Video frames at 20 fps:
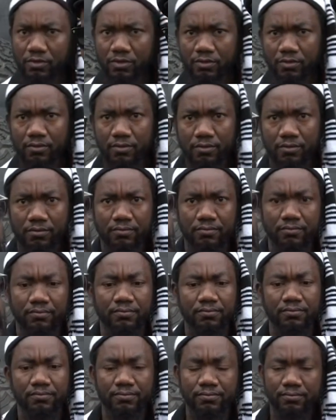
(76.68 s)

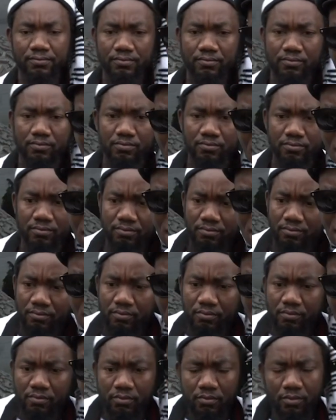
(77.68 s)

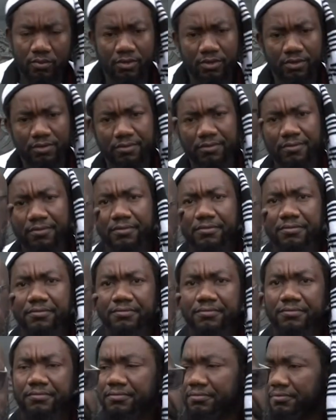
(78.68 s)

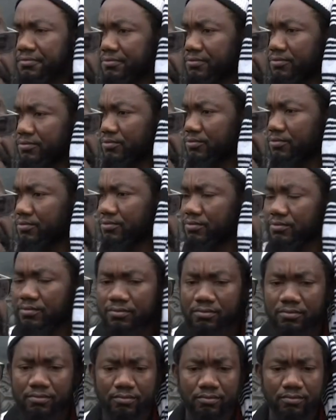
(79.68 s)

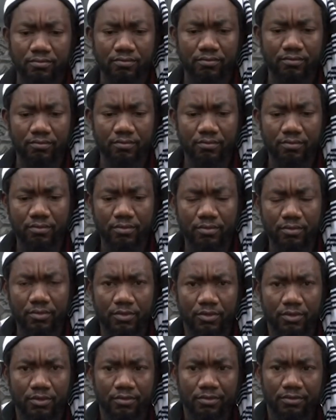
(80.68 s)

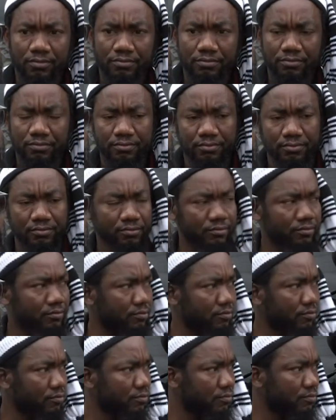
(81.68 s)

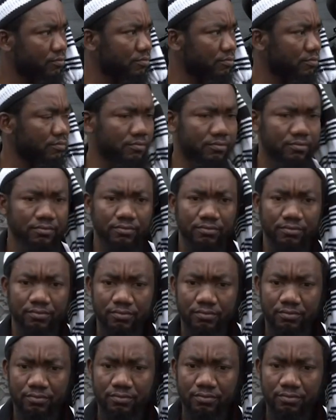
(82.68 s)

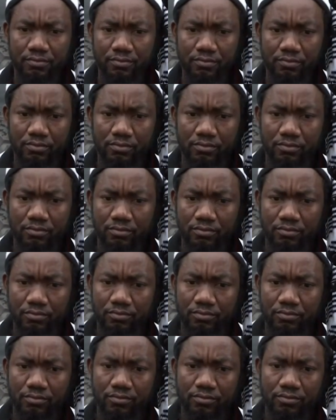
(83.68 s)
[no speech]